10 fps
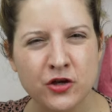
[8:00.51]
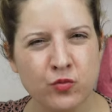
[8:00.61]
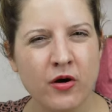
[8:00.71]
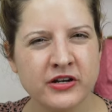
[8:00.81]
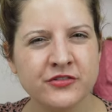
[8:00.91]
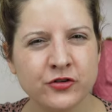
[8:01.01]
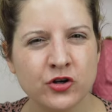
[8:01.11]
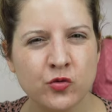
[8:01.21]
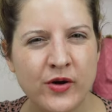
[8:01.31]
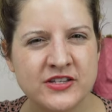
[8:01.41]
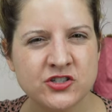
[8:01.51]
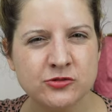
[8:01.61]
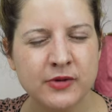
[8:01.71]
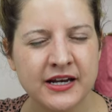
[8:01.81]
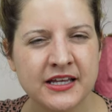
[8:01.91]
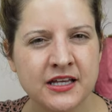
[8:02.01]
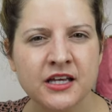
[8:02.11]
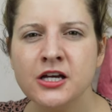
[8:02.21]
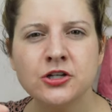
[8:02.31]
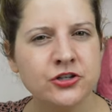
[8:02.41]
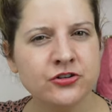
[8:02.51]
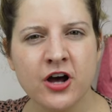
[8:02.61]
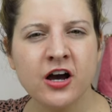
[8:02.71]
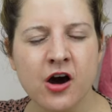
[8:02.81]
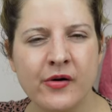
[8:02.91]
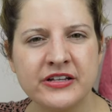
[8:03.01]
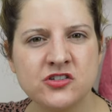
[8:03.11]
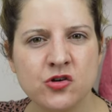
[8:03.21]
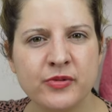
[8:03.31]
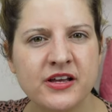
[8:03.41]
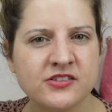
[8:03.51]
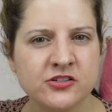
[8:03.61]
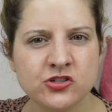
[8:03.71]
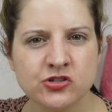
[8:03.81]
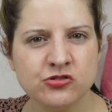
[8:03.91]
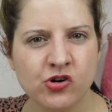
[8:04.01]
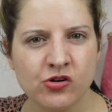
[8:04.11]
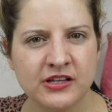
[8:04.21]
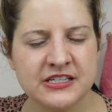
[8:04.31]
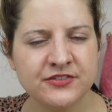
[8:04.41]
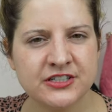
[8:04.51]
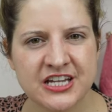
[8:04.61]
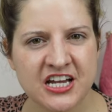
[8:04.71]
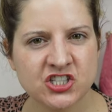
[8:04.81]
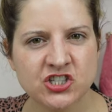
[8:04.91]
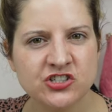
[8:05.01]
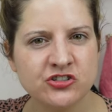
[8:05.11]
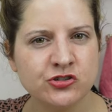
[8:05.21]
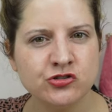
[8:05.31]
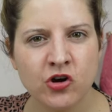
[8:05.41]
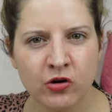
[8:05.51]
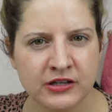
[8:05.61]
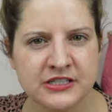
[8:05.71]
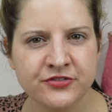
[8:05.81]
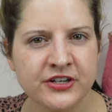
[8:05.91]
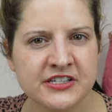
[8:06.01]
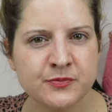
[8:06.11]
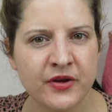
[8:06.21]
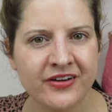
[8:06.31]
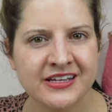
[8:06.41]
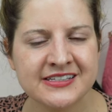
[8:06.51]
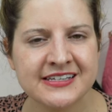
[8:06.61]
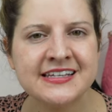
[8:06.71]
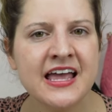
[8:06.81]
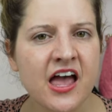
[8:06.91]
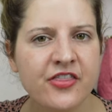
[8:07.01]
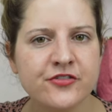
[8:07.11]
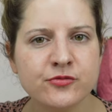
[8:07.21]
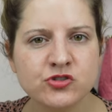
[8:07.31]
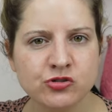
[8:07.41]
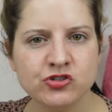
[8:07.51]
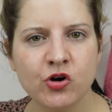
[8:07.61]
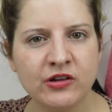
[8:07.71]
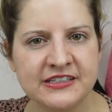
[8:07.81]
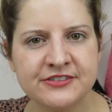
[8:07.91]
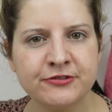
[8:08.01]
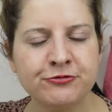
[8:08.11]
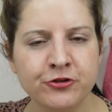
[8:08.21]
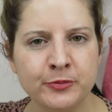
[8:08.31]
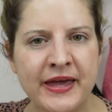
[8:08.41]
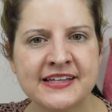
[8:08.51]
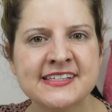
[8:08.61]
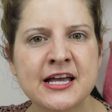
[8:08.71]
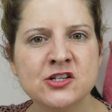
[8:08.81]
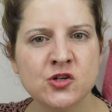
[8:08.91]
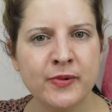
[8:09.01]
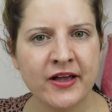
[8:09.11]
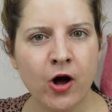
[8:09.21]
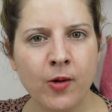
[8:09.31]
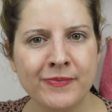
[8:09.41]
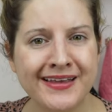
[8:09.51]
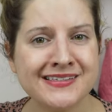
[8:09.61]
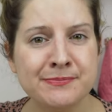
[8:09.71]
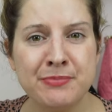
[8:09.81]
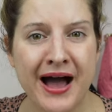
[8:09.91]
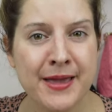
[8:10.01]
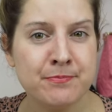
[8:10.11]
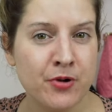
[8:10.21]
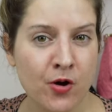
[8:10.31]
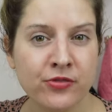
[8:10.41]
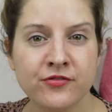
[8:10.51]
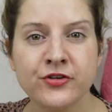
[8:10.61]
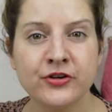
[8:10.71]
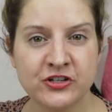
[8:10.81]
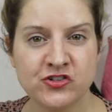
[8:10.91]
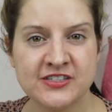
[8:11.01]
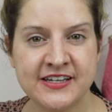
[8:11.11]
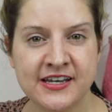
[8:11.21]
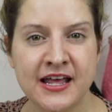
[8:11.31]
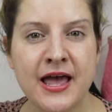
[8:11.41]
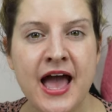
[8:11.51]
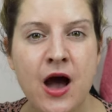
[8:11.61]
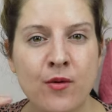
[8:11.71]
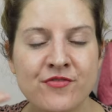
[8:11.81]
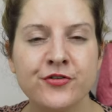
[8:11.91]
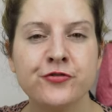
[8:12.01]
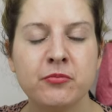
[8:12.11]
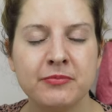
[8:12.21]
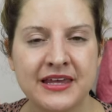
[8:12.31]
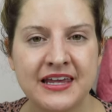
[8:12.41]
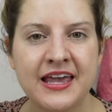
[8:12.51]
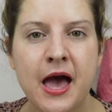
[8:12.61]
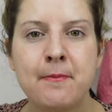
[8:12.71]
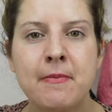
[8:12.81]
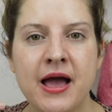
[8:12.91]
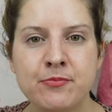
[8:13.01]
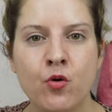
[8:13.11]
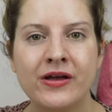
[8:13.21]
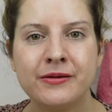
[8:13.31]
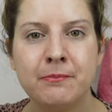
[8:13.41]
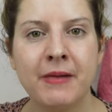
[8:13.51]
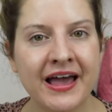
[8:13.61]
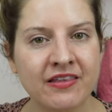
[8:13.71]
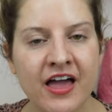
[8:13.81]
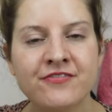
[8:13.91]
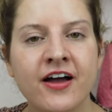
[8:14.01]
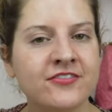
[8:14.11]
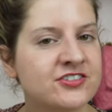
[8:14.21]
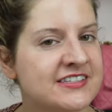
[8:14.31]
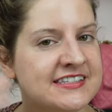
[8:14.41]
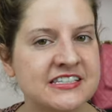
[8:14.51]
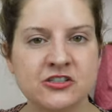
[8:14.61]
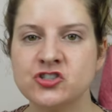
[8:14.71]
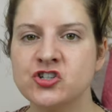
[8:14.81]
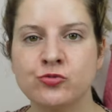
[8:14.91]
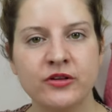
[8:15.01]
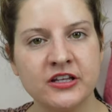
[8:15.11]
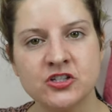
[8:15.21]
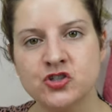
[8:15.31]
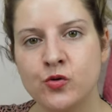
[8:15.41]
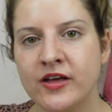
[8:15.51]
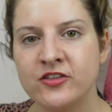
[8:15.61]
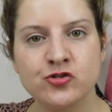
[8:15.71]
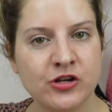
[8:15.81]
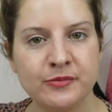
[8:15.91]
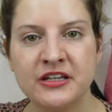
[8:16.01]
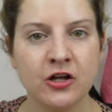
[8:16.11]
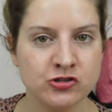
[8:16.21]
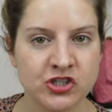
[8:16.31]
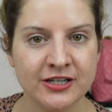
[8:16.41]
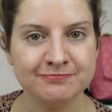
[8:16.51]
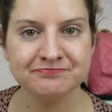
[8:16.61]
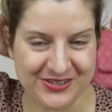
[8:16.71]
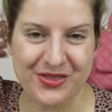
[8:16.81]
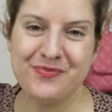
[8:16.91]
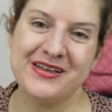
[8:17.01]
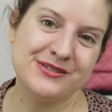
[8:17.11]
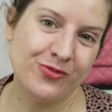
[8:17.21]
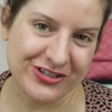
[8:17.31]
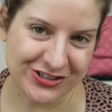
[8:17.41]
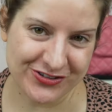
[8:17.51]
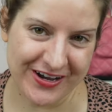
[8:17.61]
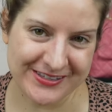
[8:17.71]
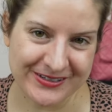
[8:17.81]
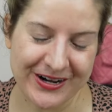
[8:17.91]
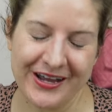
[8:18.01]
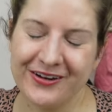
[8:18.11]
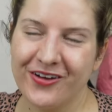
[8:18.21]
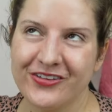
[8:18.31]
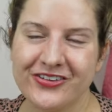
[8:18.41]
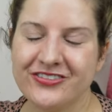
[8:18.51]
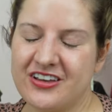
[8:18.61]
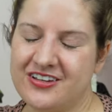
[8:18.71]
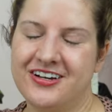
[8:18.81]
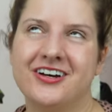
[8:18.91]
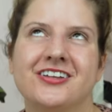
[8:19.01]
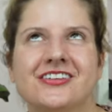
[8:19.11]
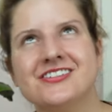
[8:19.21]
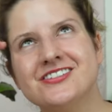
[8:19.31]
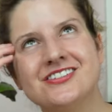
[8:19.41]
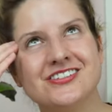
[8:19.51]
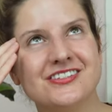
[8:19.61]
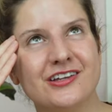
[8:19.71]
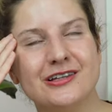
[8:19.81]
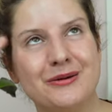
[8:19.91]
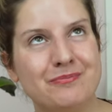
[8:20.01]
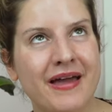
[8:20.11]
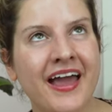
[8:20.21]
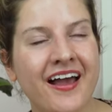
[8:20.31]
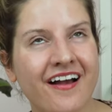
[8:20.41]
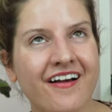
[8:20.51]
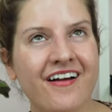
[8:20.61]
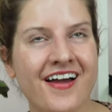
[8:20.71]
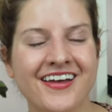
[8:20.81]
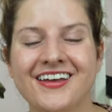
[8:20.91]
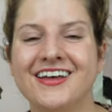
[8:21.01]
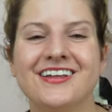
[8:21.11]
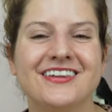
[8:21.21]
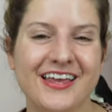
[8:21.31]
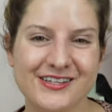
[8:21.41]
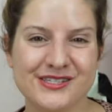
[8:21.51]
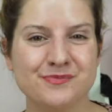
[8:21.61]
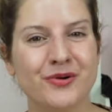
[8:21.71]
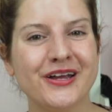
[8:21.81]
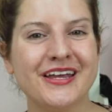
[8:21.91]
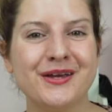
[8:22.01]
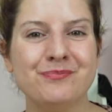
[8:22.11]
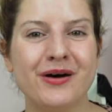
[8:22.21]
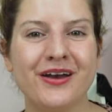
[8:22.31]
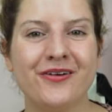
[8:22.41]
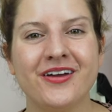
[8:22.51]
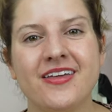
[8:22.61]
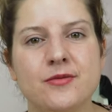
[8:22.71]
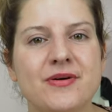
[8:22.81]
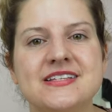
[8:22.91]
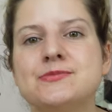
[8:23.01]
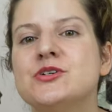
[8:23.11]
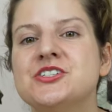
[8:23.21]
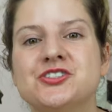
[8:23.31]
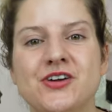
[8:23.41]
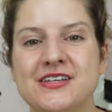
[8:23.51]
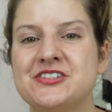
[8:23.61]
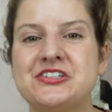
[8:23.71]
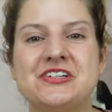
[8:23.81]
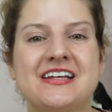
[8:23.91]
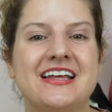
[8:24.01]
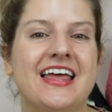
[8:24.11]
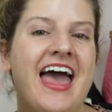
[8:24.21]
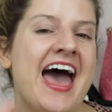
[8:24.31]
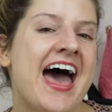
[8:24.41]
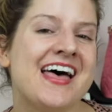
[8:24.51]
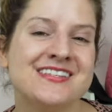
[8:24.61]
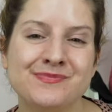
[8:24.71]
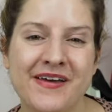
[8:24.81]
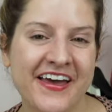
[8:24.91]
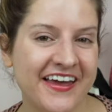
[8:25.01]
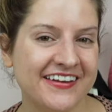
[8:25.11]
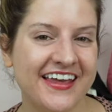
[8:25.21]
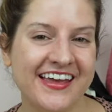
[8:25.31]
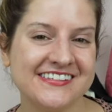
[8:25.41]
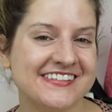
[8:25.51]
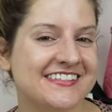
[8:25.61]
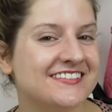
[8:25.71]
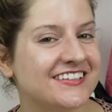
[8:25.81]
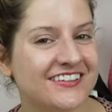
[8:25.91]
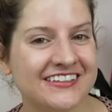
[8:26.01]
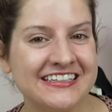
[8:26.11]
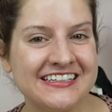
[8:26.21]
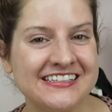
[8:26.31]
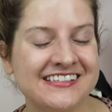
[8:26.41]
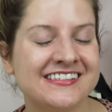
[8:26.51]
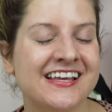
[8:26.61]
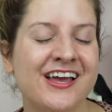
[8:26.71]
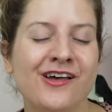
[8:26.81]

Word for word: you're worried if you're going to waste your money, you're not going to, because they're two totally different textures, they're two totally different experiences, and they're from two totally different ferments. So by all means, buy both if you're interested. However, for me, at my point in my life, I still just really enjoy the treatment lotion. So the best moisturizer, I know this is like, this is just a La Mer, like spree, but okay, the best moisturizer has been and still is